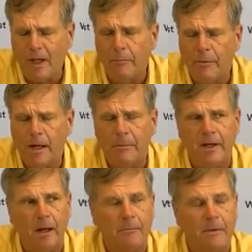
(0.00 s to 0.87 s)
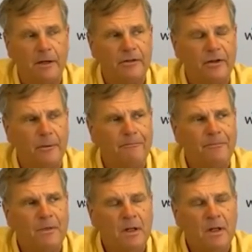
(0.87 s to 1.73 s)
Probably not much so.
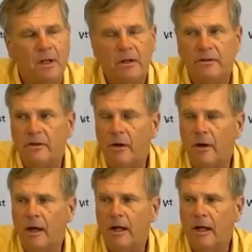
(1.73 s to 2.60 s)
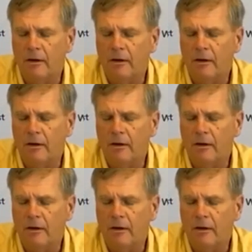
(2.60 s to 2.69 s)
So I